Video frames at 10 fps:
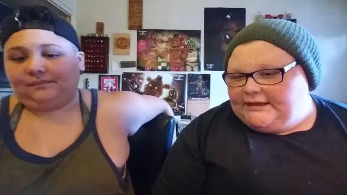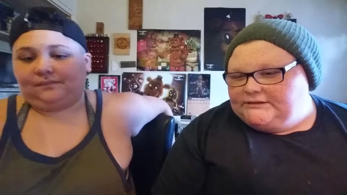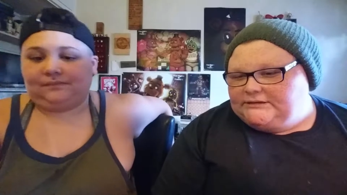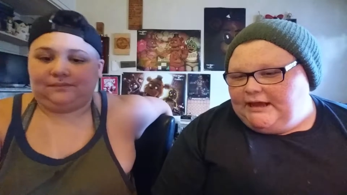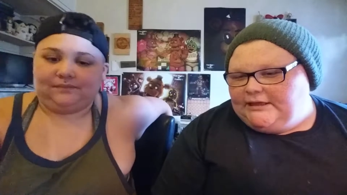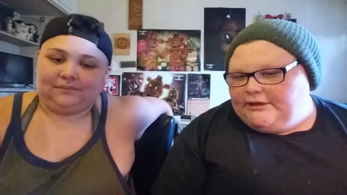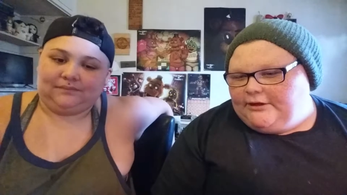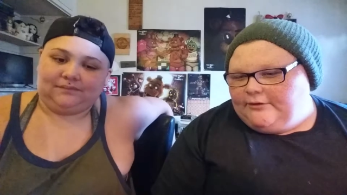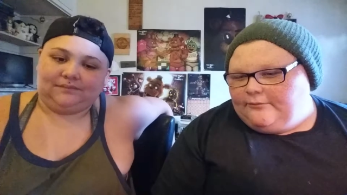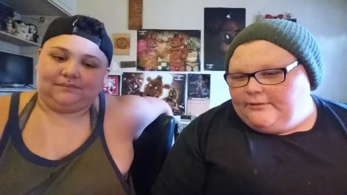Speaker 1: a
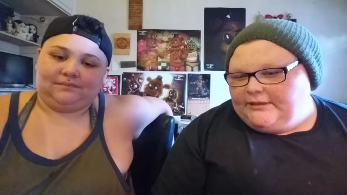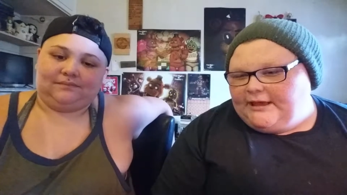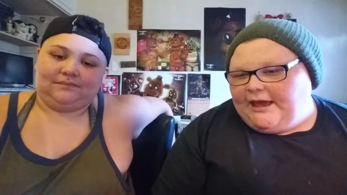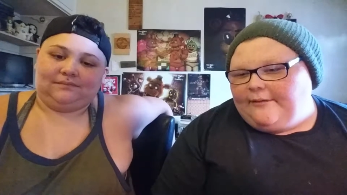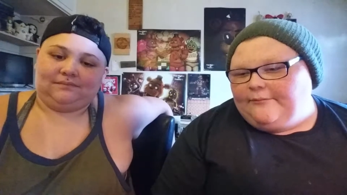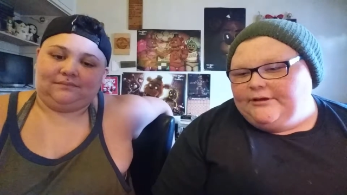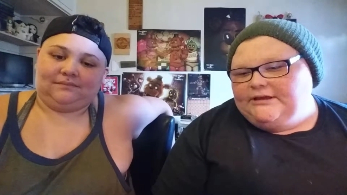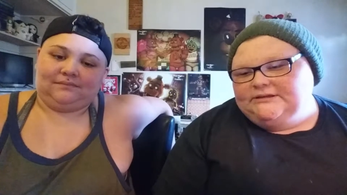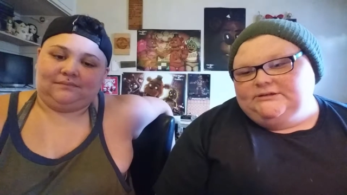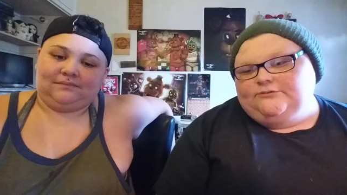sailor
Speaker 2: when the camera
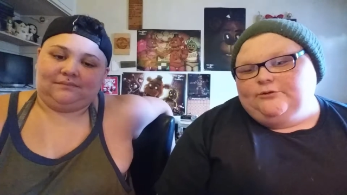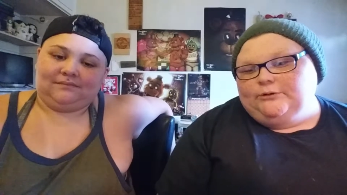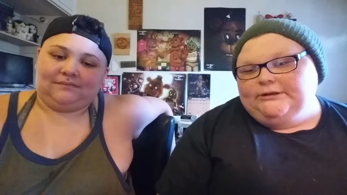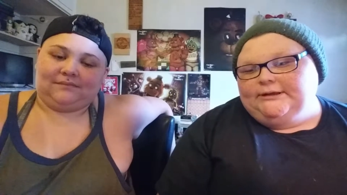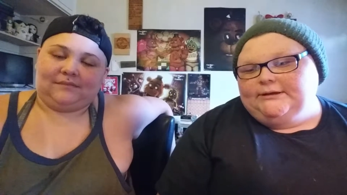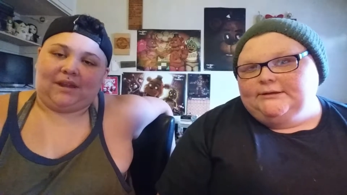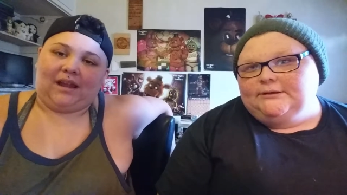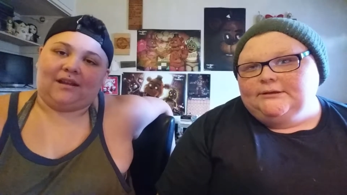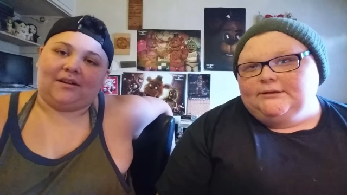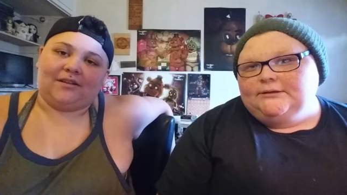isn't rolling?
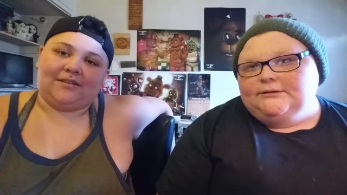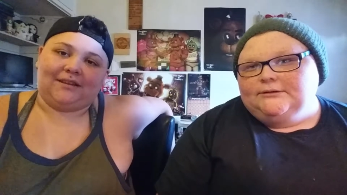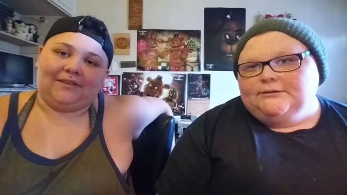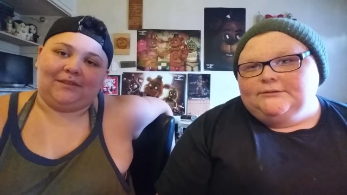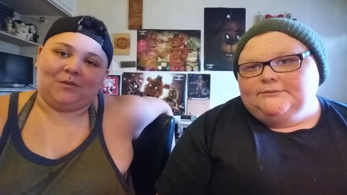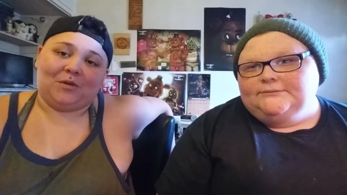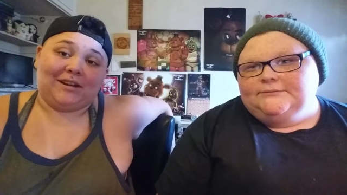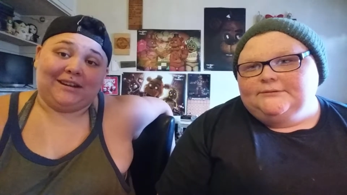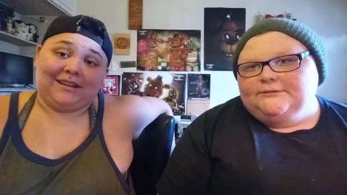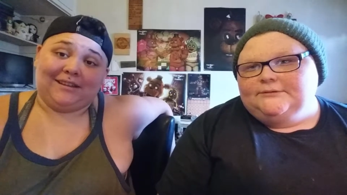I curse even
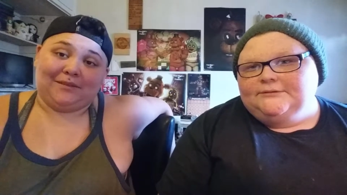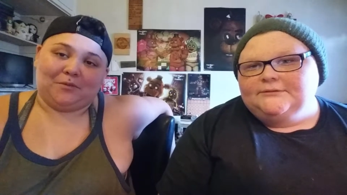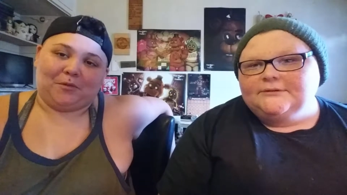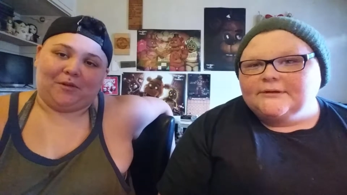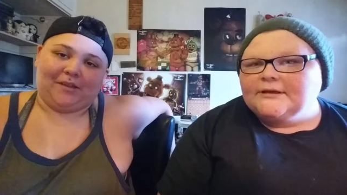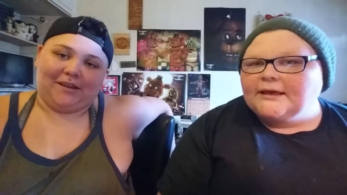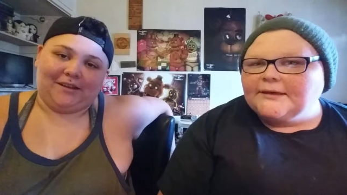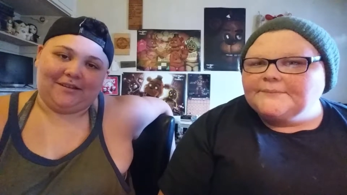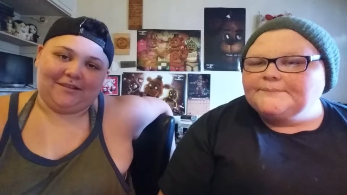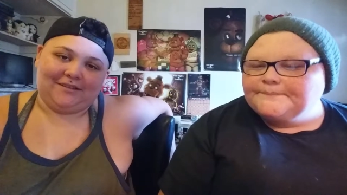when it is
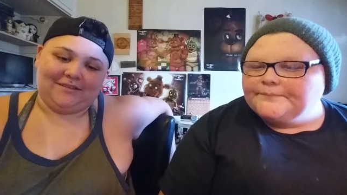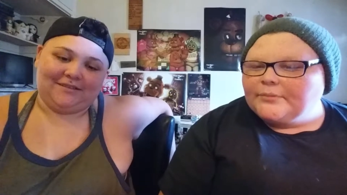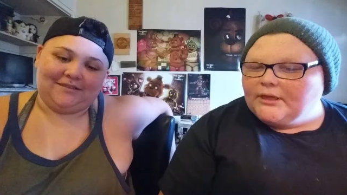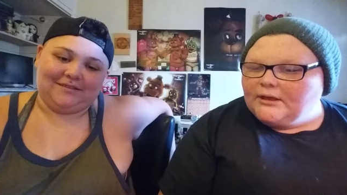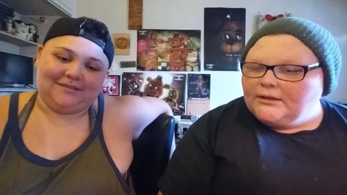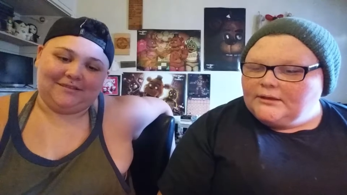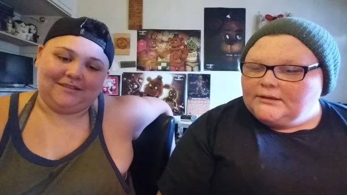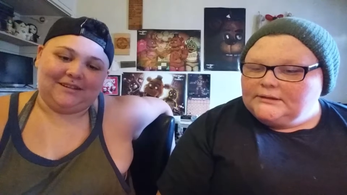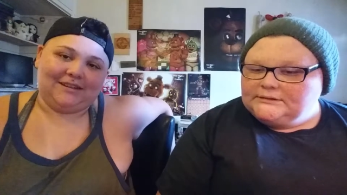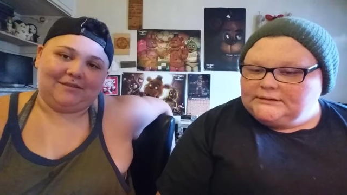rolling.
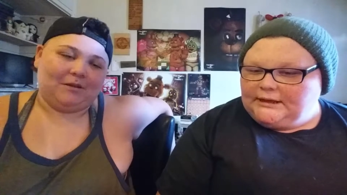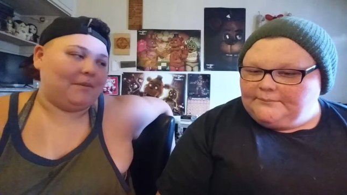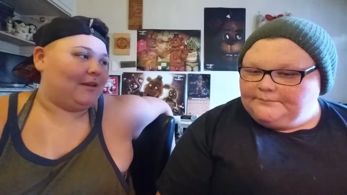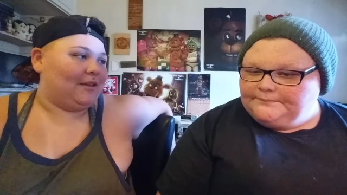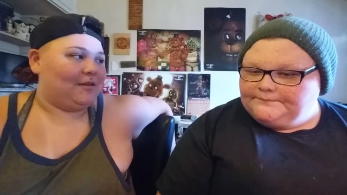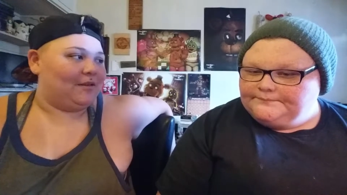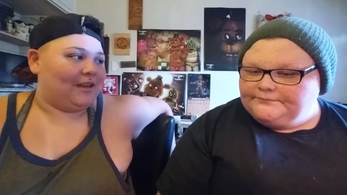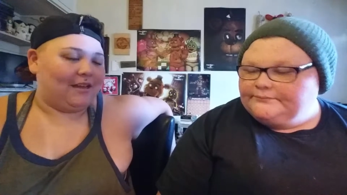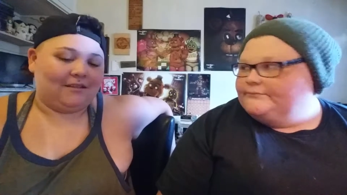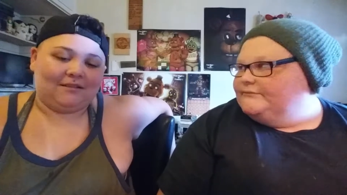
Speaker 1: Same. What about you?
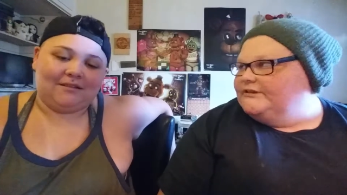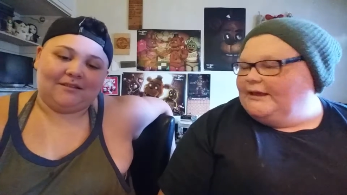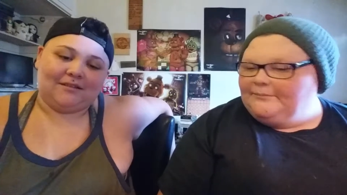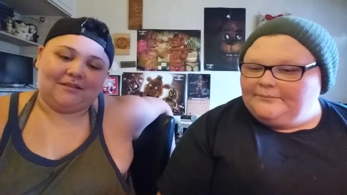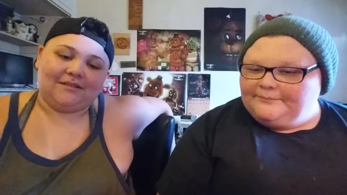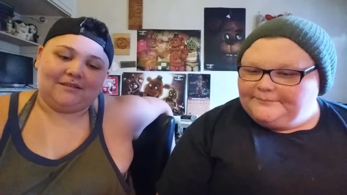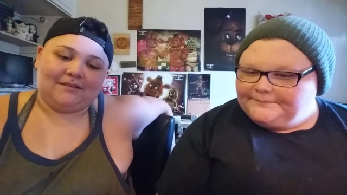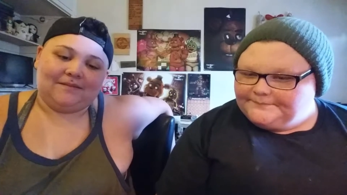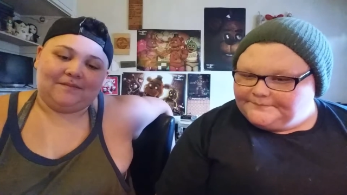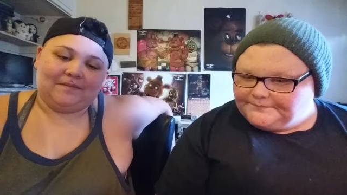Yeah.
Speaker 2: Same.
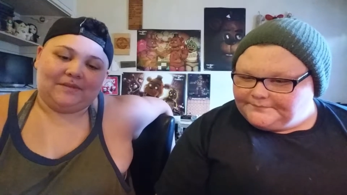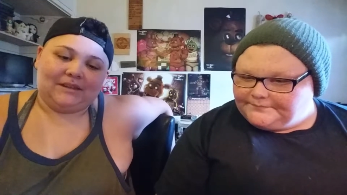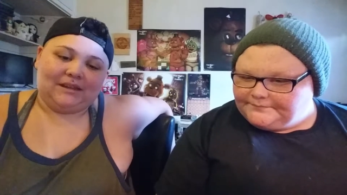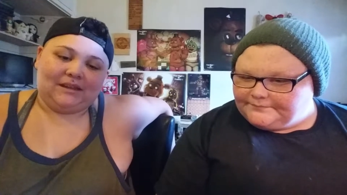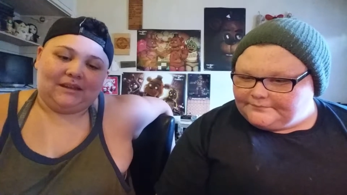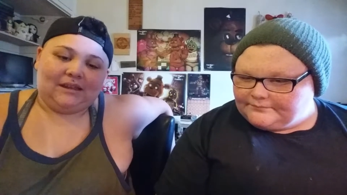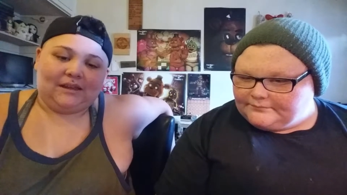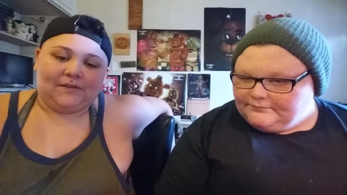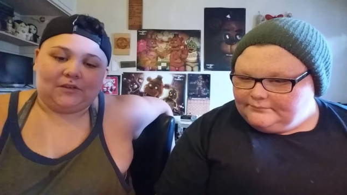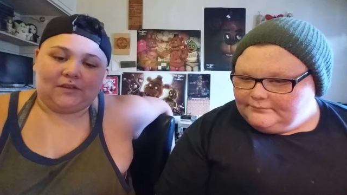
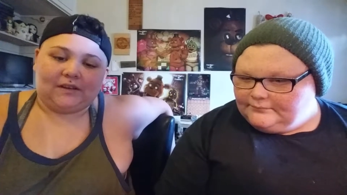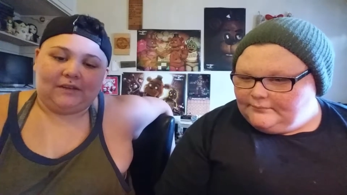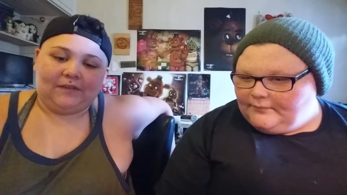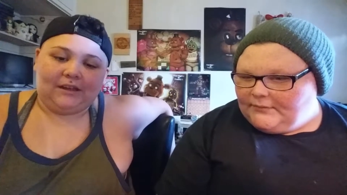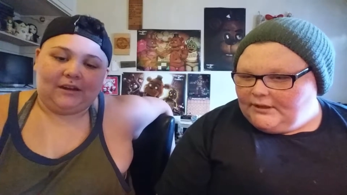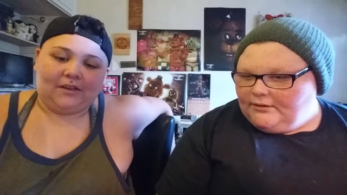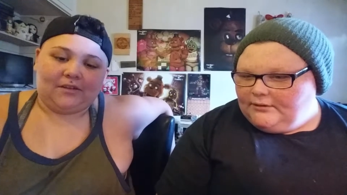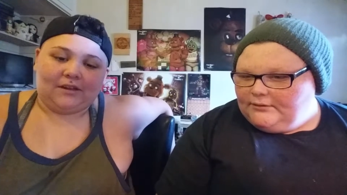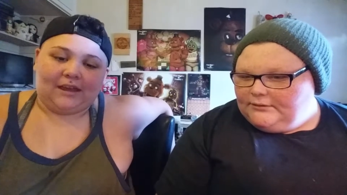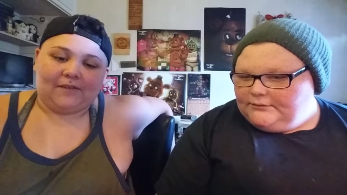If your significant
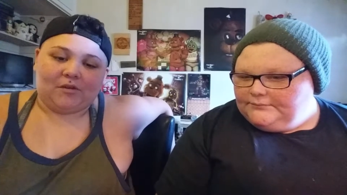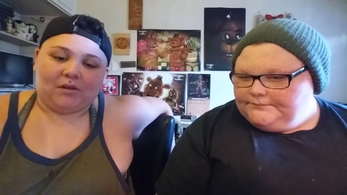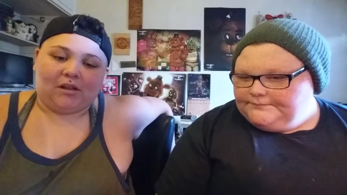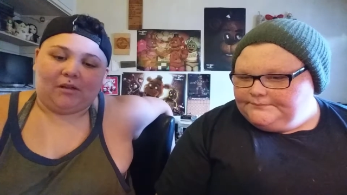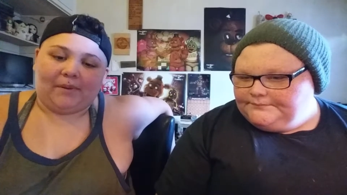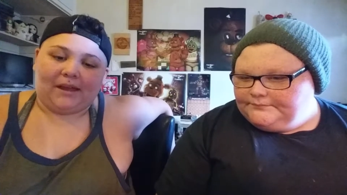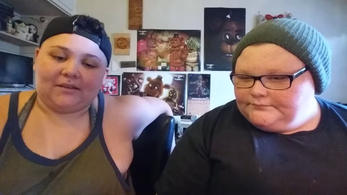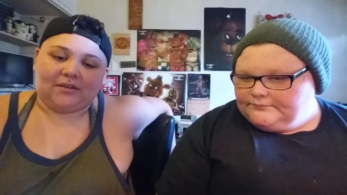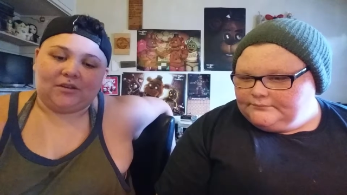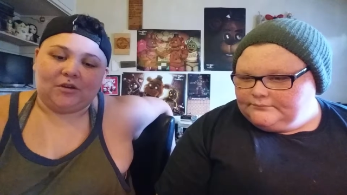other gave you a hall
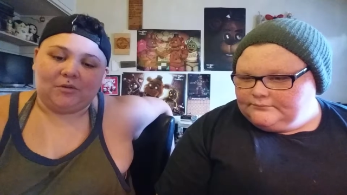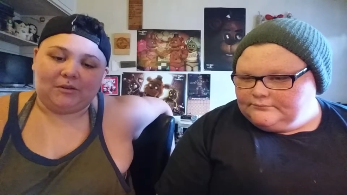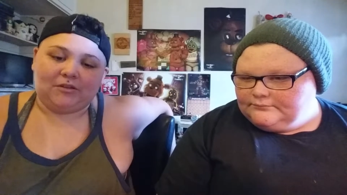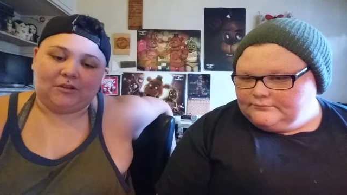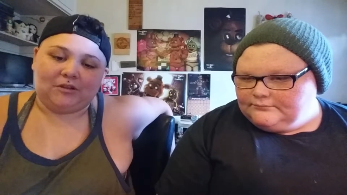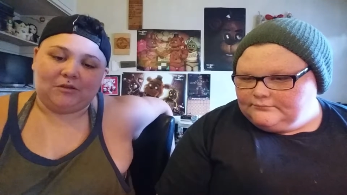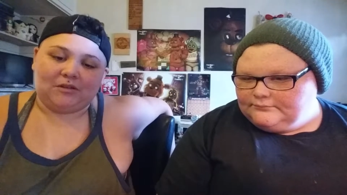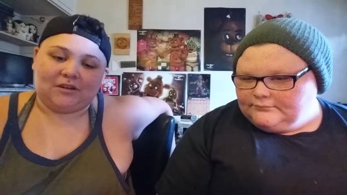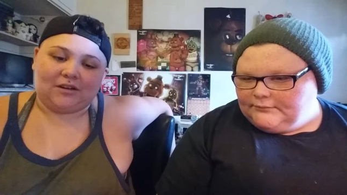pass, who would you use it